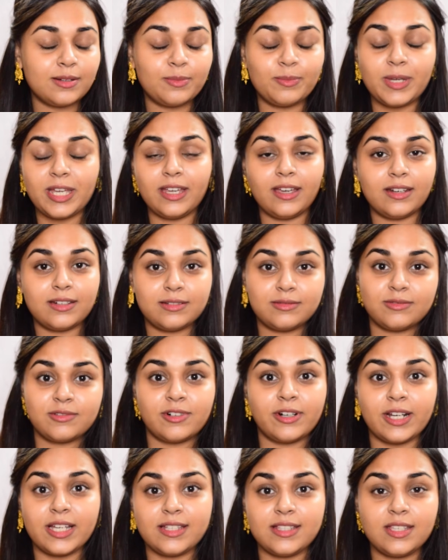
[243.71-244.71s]
make it
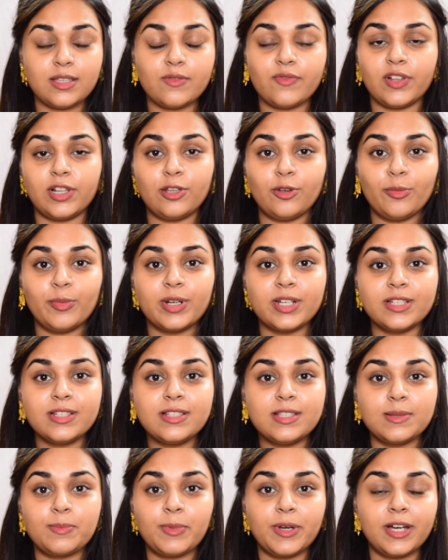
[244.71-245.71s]
crazy
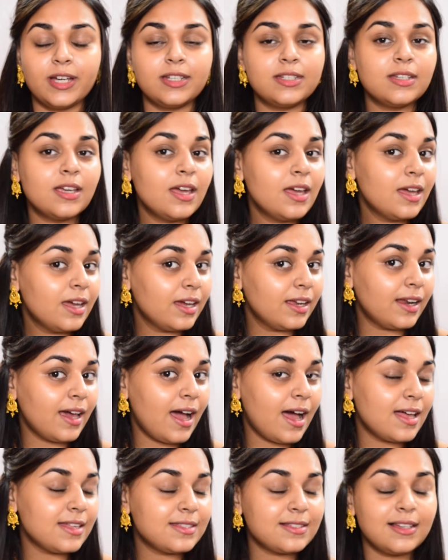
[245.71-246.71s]
voluminous, but it
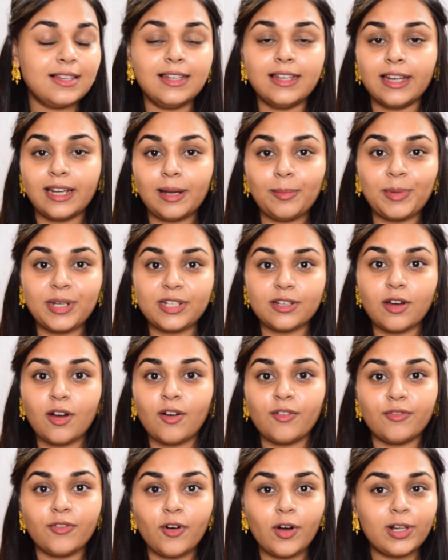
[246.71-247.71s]
has a little bit
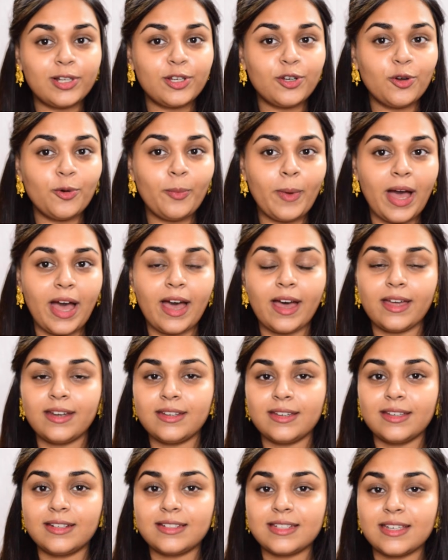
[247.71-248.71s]
of volume and
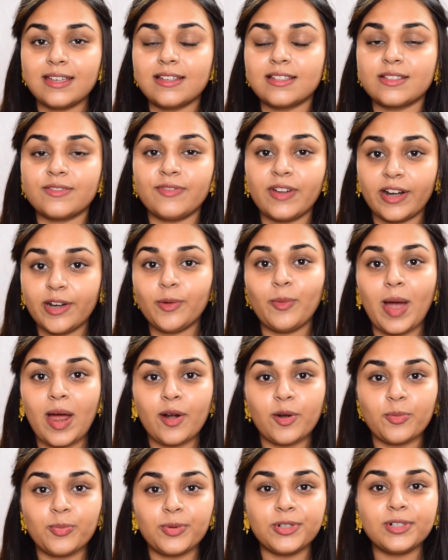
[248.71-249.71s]
it is very
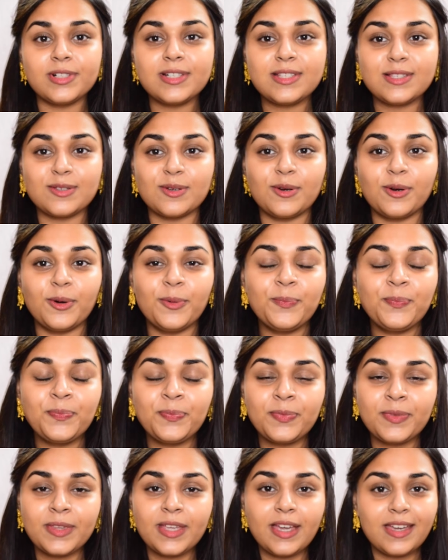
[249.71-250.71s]
wearable. So
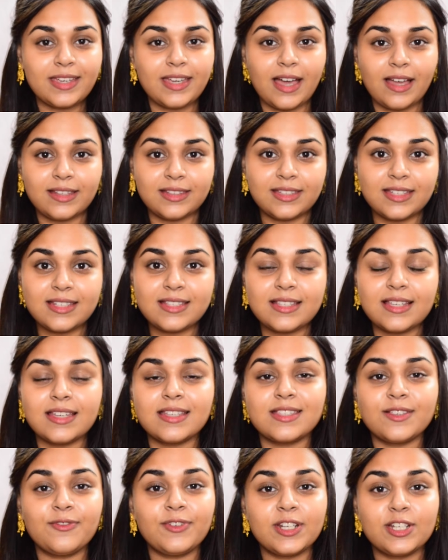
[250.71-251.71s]
yeah, this
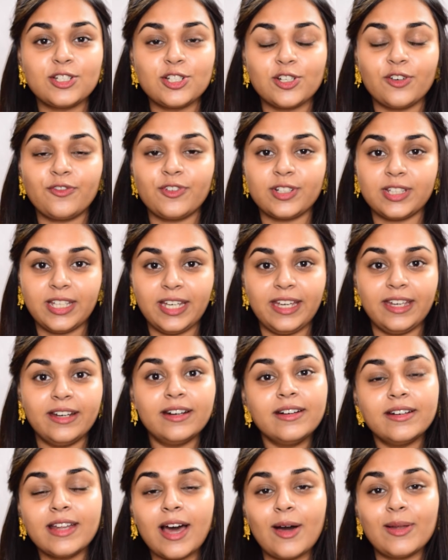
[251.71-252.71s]
is the finished look for the
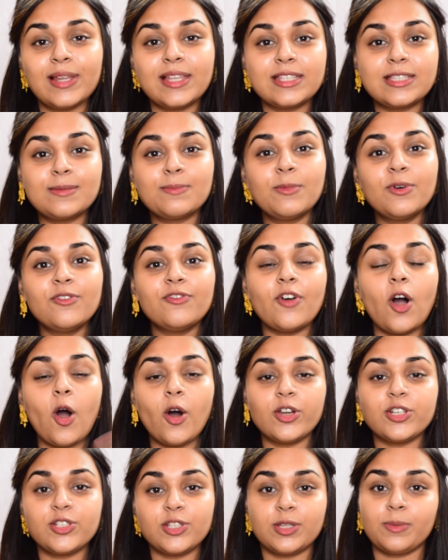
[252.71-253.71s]
hair. Now let's move
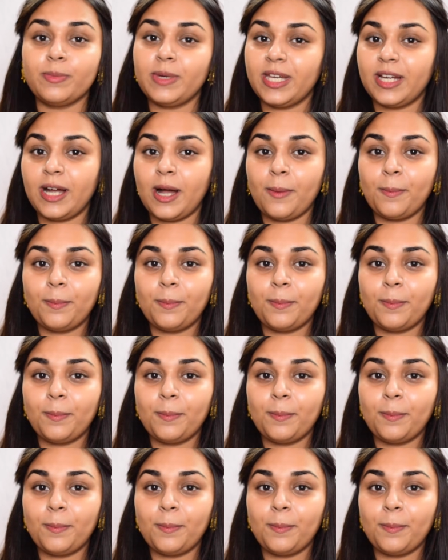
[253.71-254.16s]
on to the makeup.